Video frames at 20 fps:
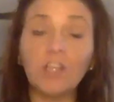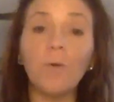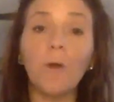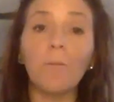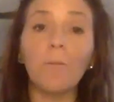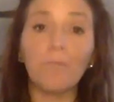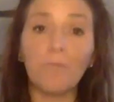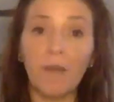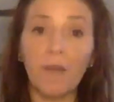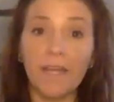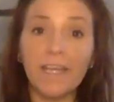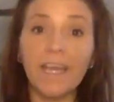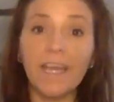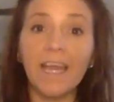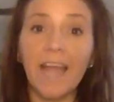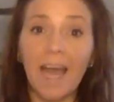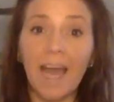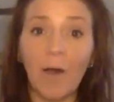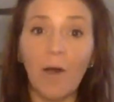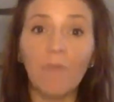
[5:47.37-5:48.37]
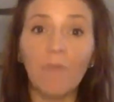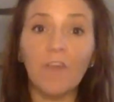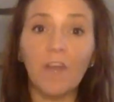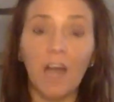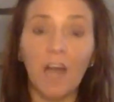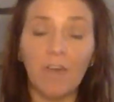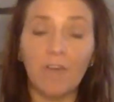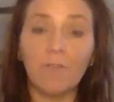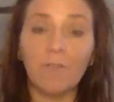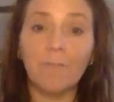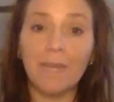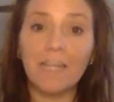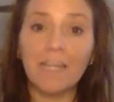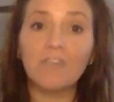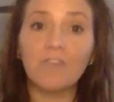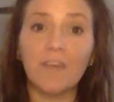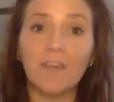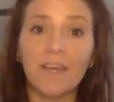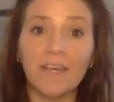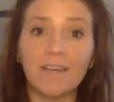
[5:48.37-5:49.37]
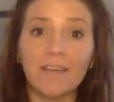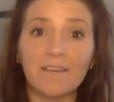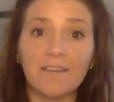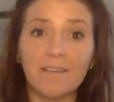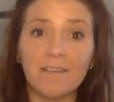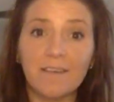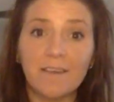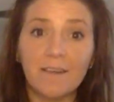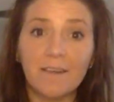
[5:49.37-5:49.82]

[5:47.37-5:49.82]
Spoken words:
You are breaking out of the current matrix.